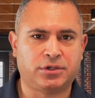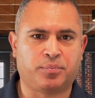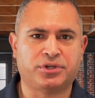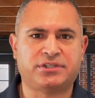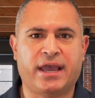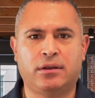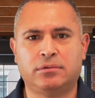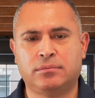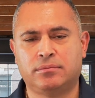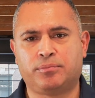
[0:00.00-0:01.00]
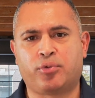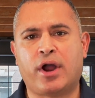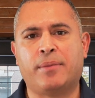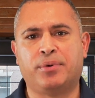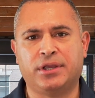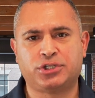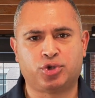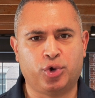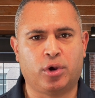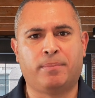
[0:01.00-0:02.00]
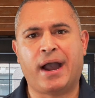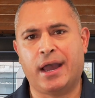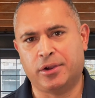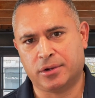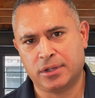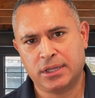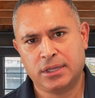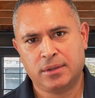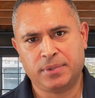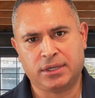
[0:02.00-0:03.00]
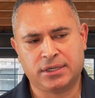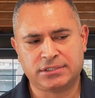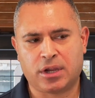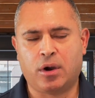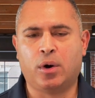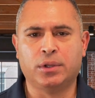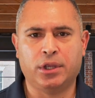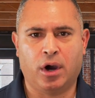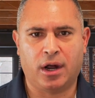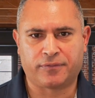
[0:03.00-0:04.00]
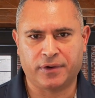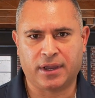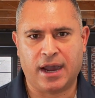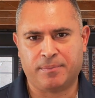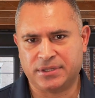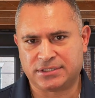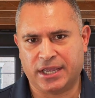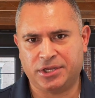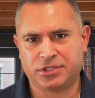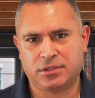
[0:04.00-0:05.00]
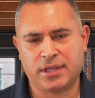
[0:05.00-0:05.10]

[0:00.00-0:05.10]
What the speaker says: To present properties to your buyer because they're only offering compensation.